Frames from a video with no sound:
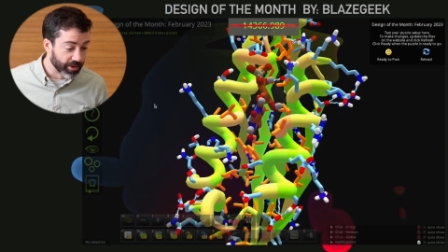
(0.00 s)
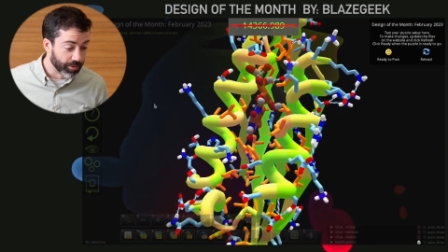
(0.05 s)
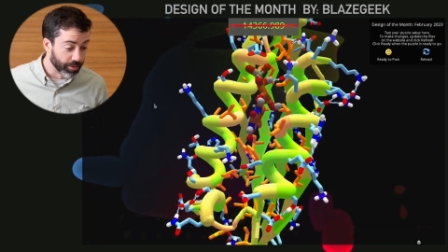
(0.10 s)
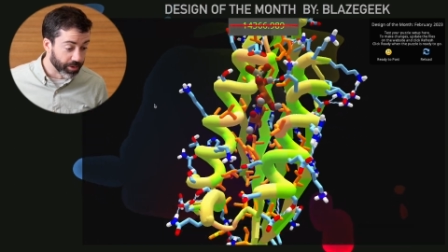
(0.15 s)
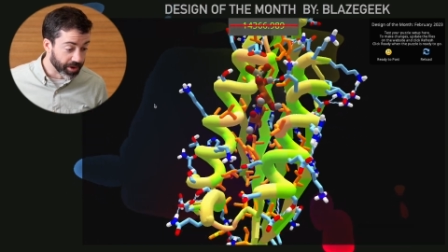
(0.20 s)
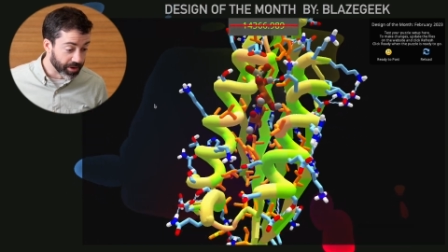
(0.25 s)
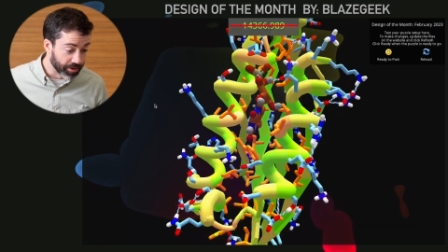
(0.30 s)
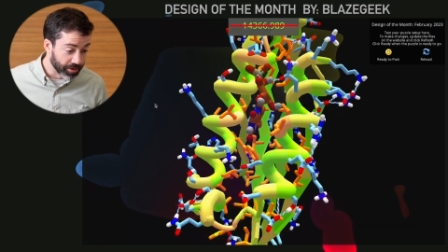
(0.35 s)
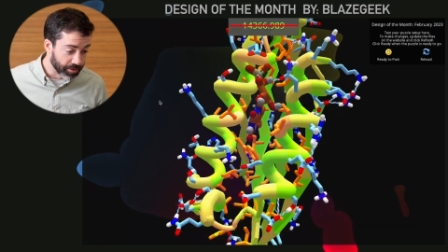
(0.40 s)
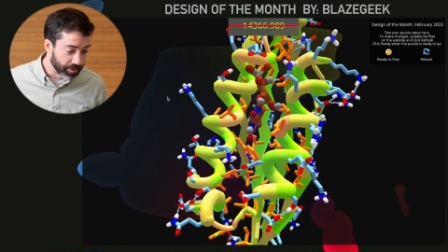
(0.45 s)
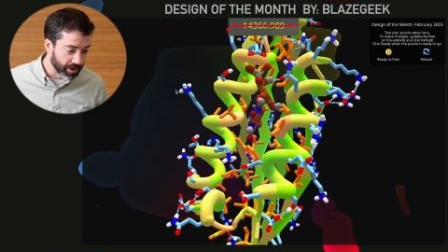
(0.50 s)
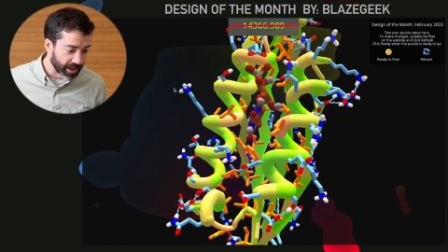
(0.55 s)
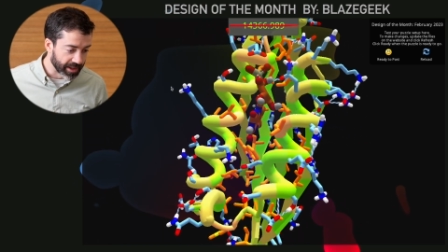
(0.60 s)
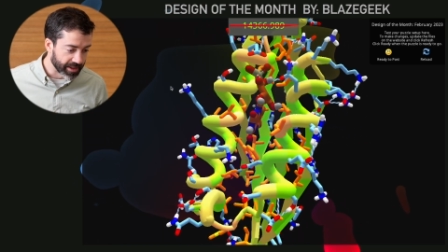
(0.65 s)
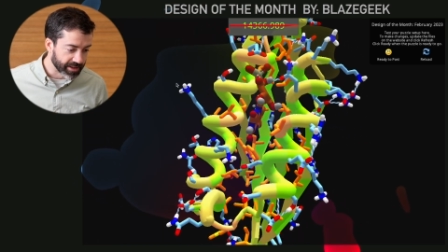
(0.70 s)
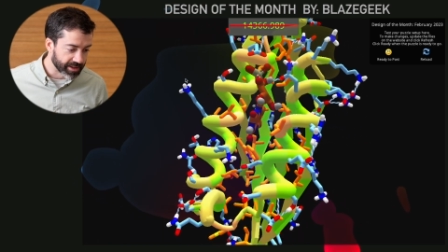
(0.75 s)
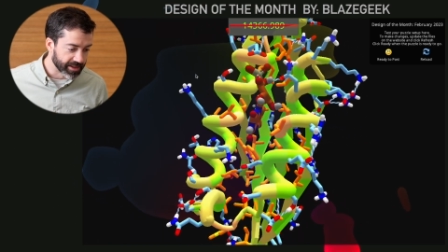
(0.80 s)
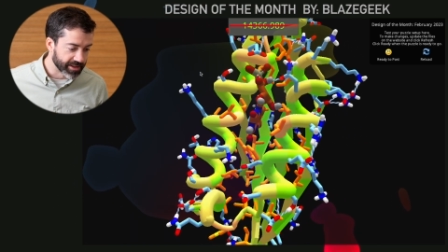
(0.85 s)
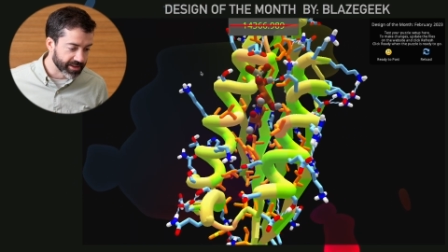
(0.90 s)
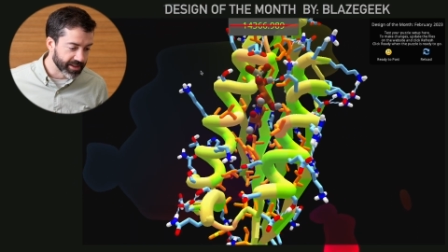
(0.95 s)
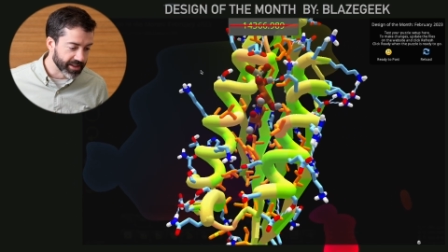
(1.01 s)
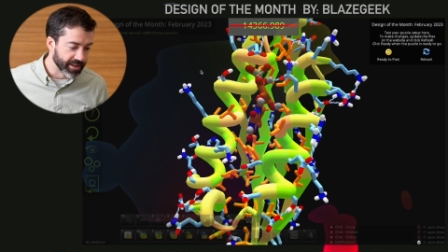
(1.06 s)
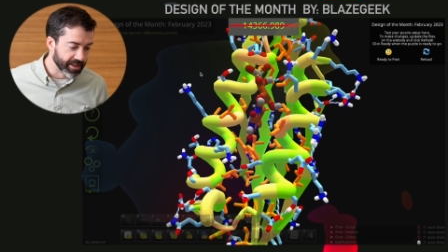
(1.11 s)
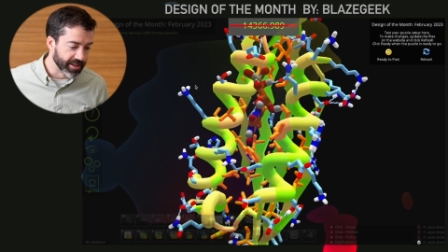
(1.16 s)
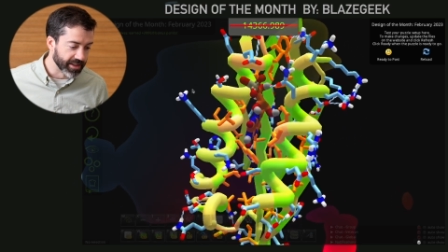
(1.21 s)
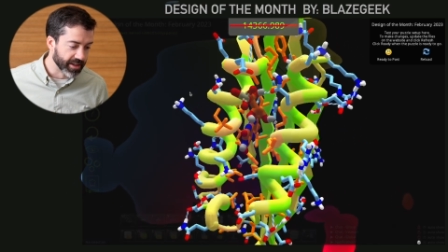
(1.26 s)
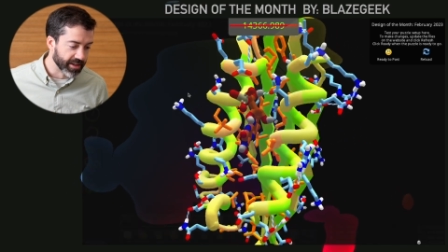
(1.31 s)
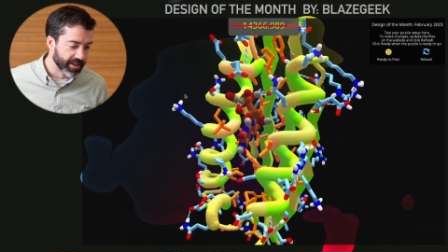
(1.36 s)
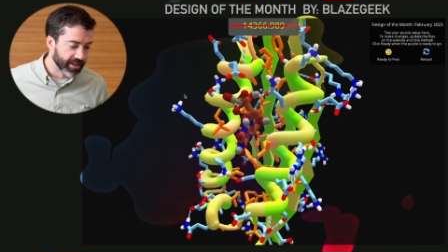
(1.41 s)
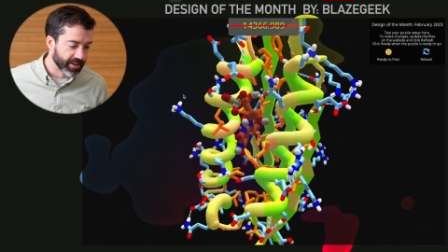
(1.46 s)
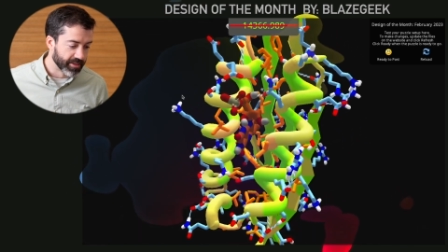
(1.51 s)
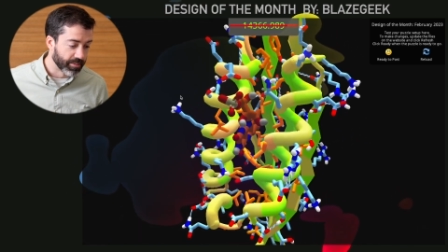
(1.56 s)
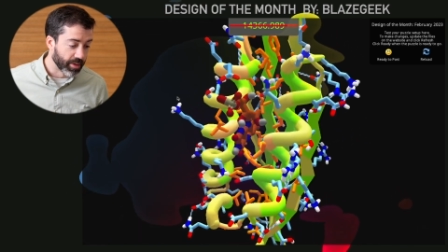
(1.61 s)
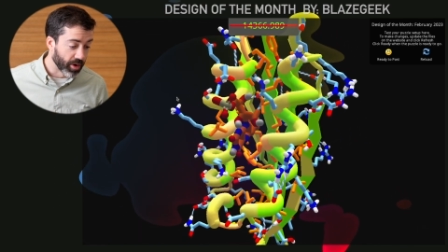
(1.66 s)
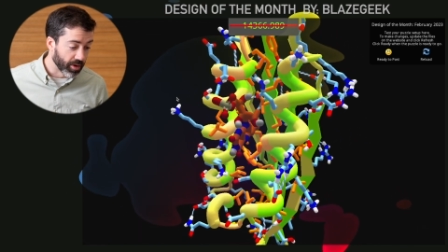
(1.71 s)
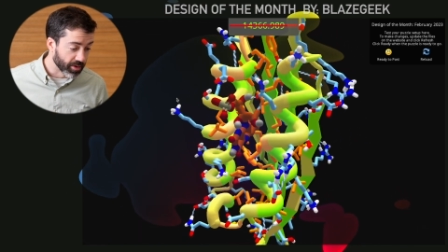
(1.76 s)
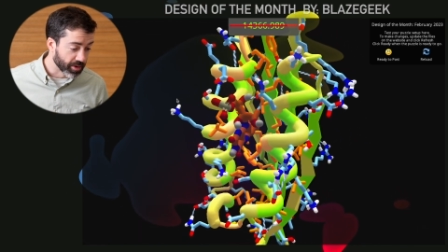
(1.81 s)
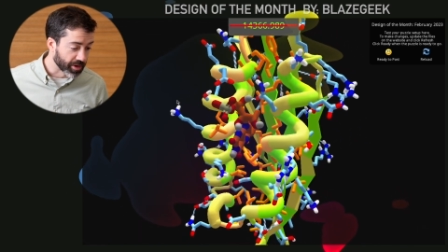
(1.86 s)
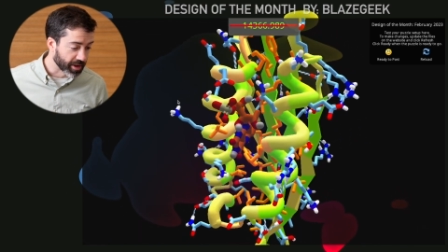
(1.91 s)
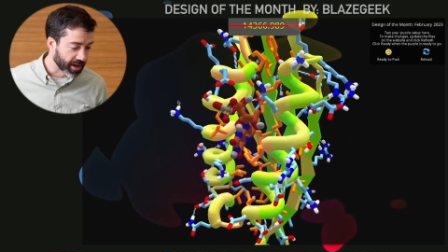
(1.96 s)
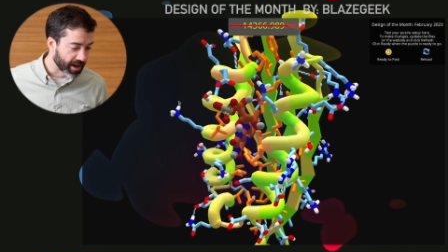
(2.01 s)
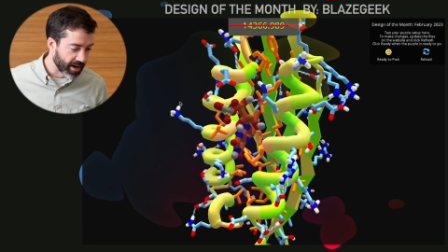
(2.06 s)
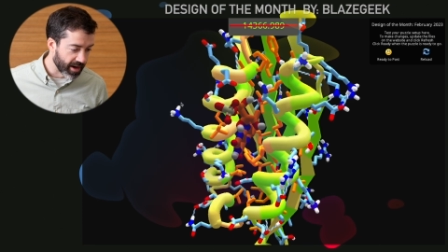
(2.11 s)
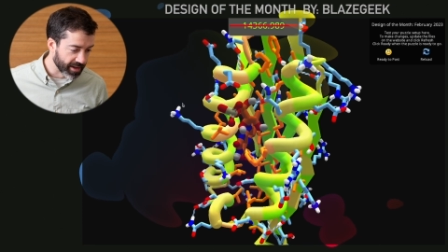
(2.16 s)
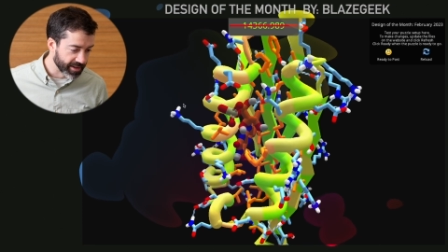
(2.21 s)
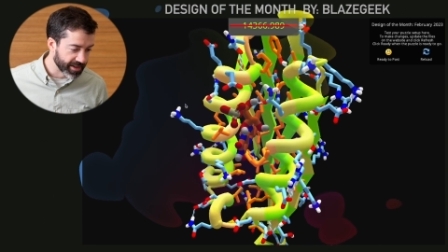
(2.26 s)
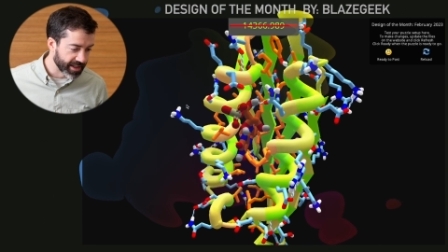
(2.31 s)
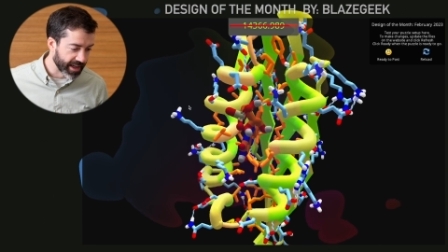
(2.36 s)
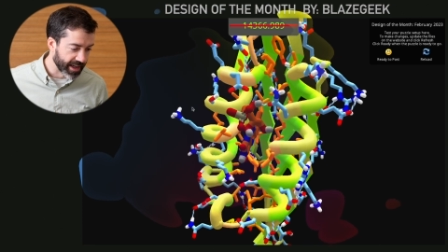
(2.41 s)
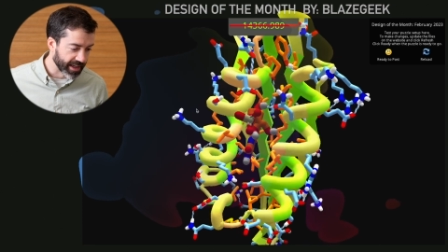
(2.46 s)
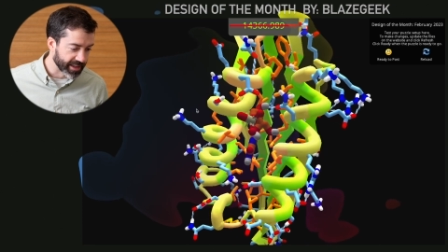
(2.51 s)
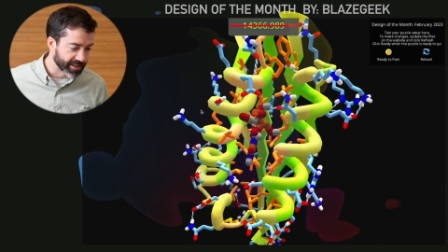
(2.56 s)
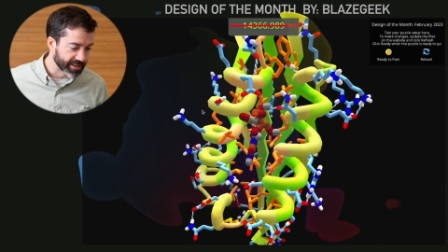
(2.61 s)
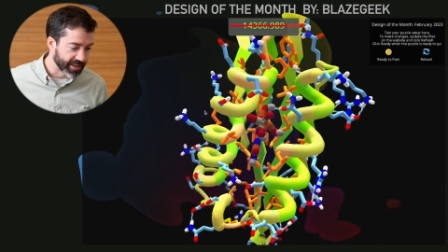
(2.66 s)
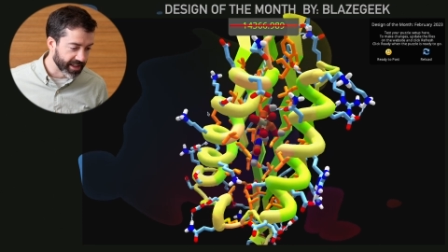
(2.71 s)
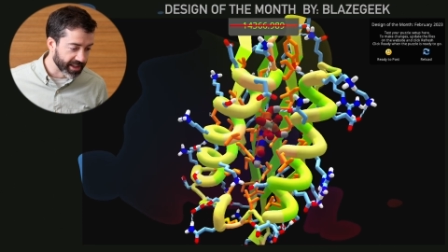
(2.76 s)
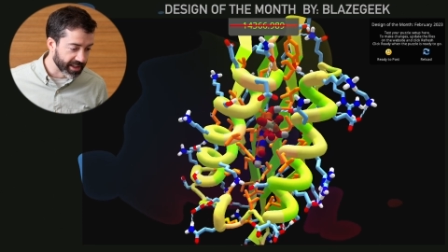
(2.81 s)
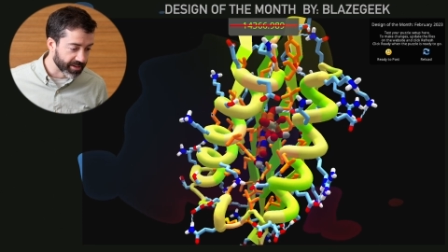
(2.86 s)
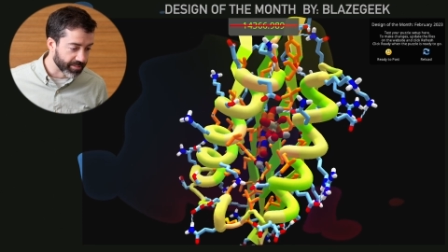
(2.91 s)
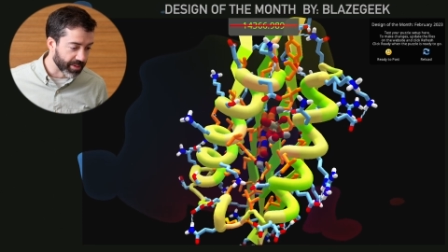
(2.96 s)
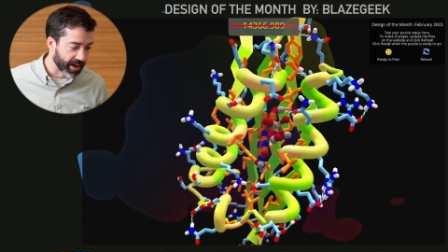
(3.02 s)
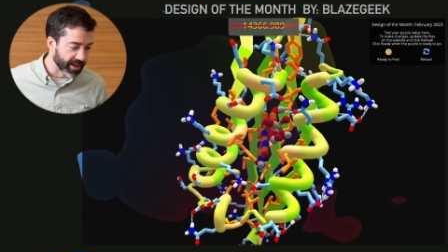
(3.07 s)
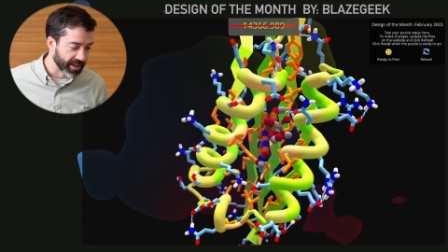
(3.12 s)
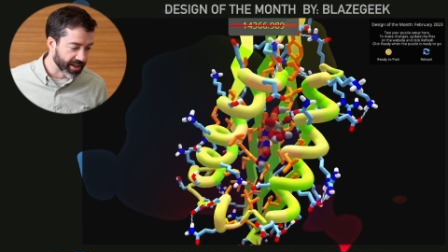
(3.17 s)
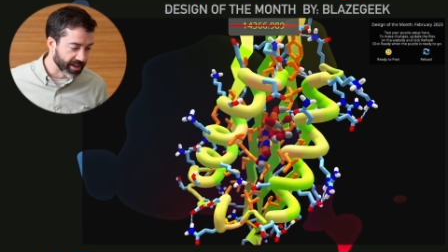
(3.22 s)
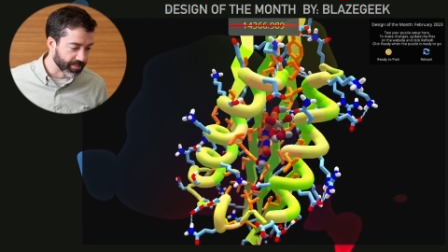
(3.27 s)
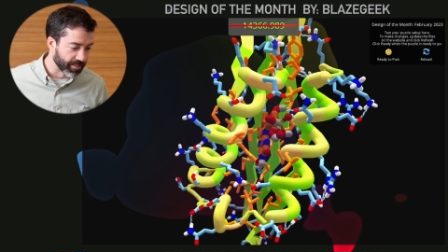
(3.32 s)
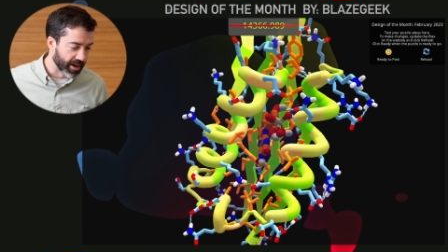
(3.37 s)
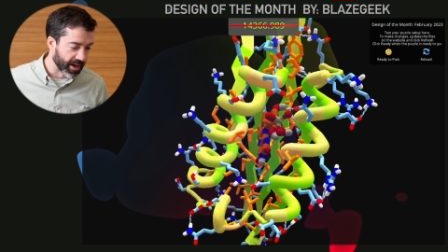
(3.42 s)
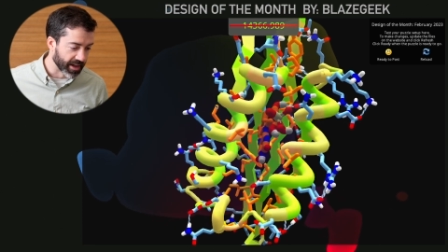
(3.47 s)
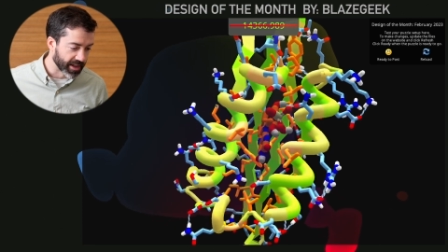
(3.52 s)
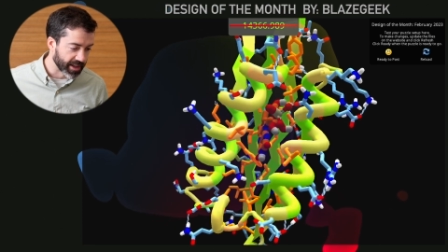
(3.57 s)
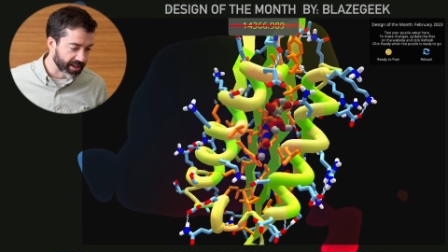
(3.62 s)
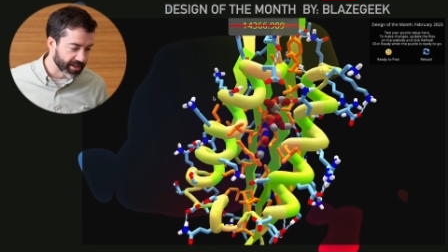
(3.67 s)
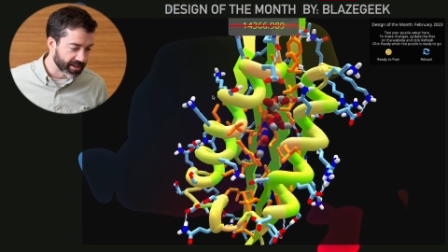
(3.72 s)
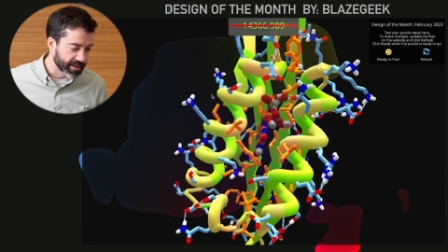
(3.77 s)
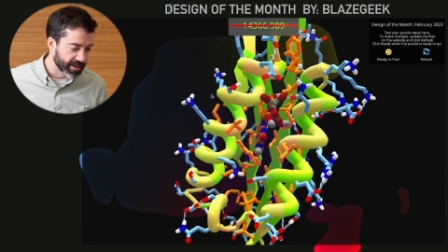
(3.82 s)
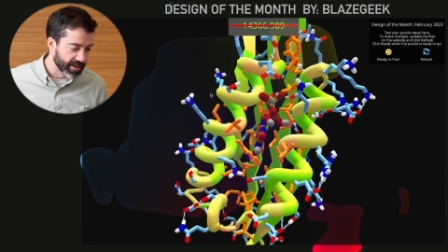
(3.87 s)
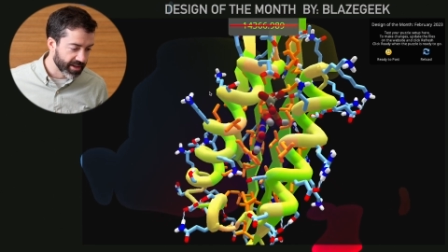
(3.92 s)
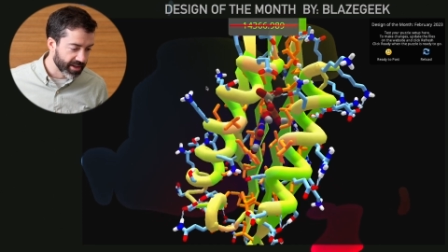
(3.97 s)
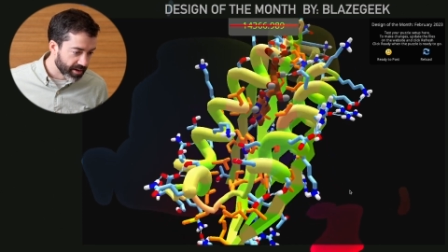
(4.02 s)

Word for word: we do like to see polar contacts in a binding pocket.